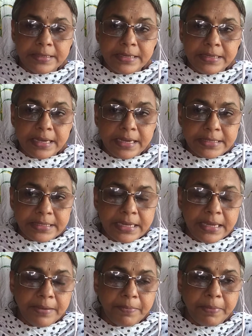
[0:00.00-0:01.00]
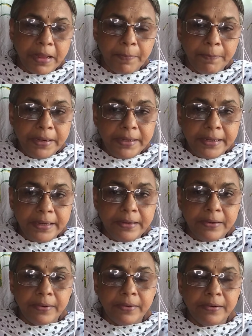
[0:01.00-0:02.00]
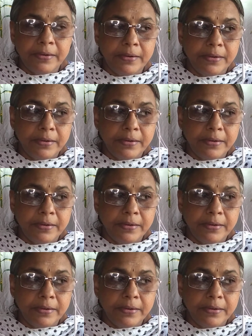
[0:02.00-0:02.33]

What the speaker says: It has a purple tint on